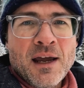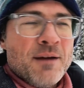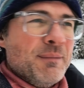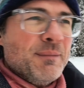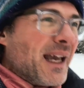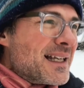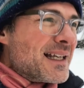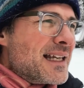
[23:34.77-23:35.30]

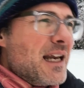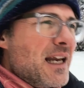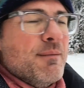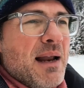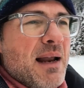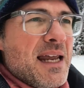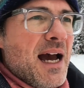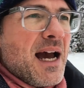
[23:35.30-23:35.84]
Miresin and
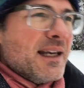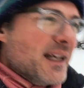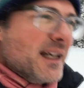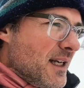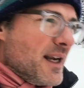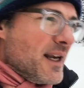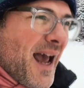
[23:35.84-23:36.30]
Melian in an